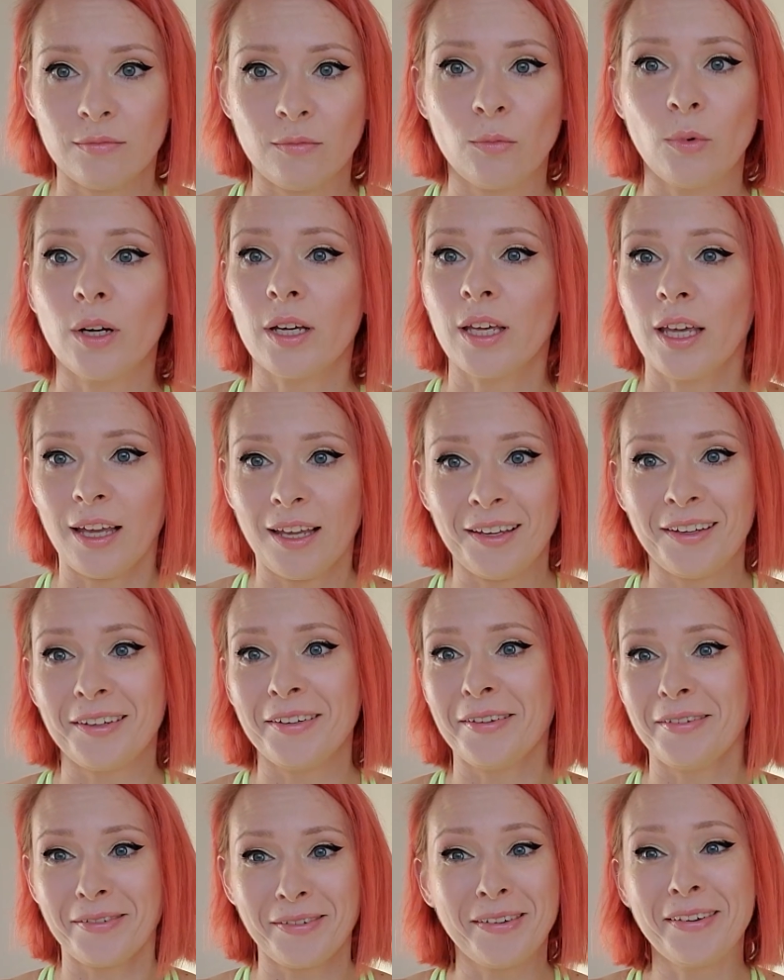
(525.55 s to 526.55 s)
what can you
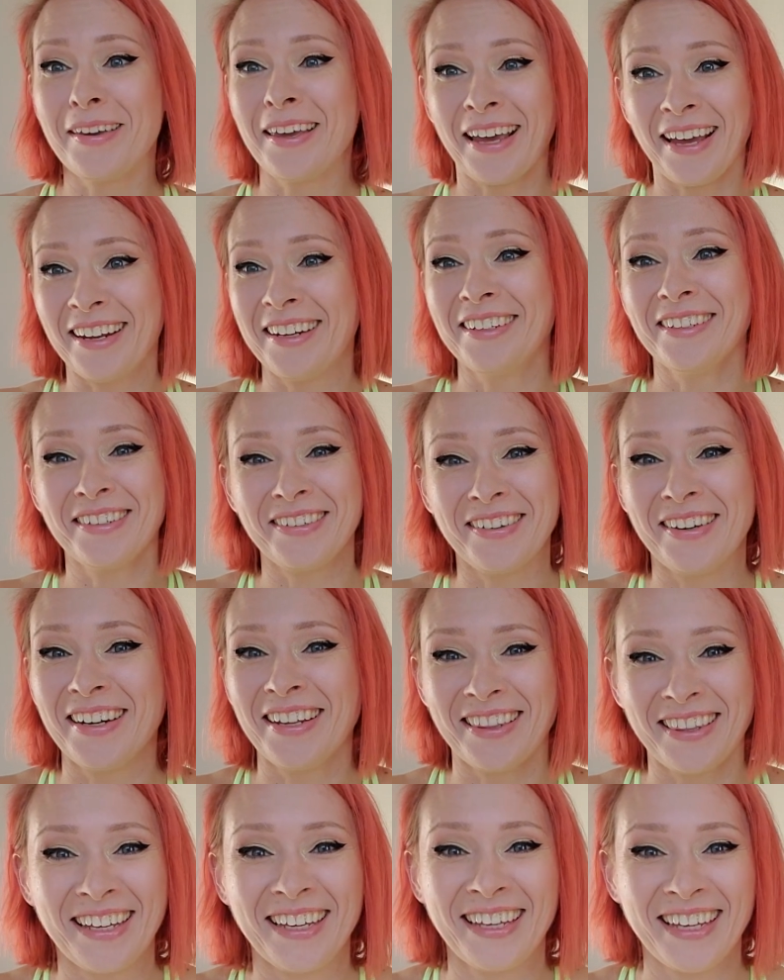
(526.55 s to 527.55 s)
do? You can't do
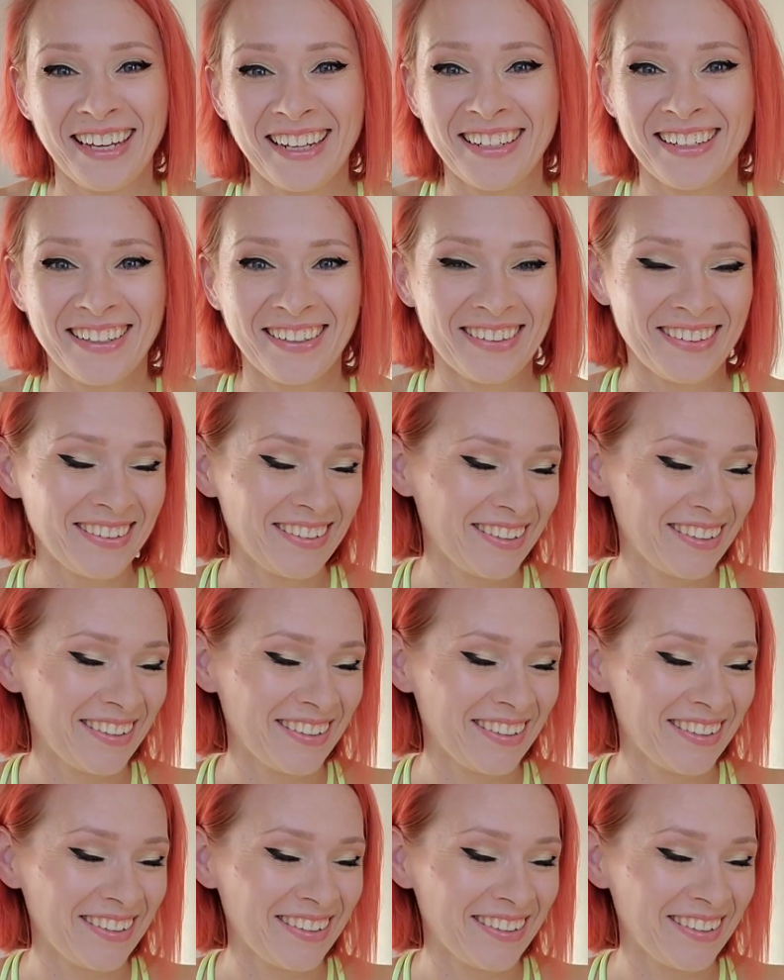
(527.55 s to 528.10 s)
anything, can you?